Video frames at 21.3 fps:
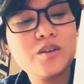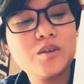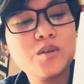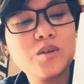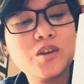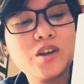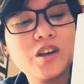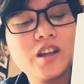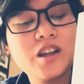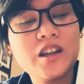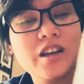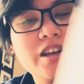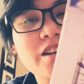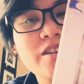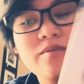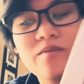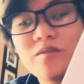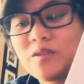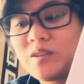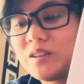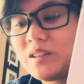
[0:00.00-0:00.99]
look online
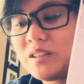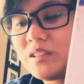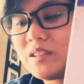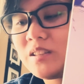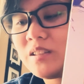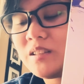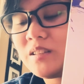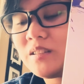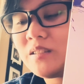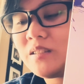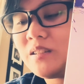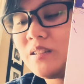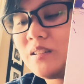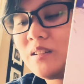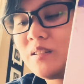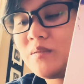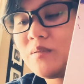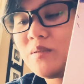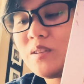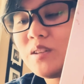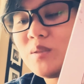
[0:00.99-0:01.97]
for this
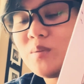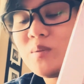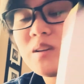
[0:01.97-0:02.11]
one